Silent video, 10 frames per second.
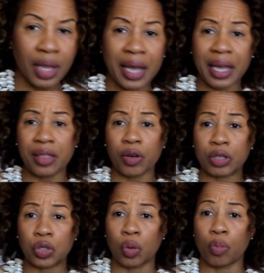Again, there
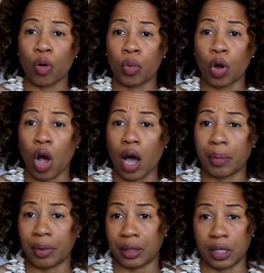was no promo
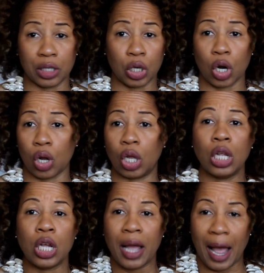on, but this girl
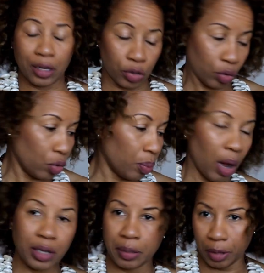has her
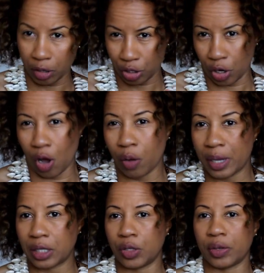coupons because she
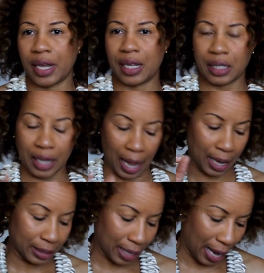always donates,
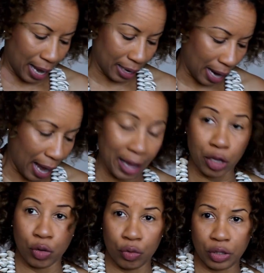guys, and I
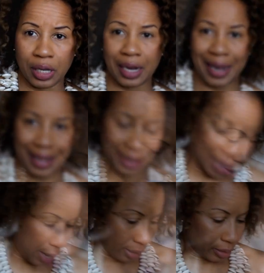use. All
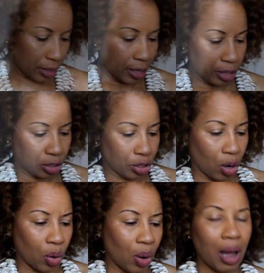right,
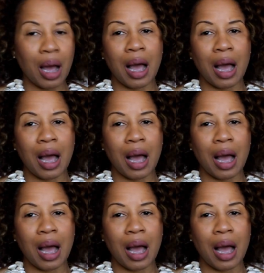so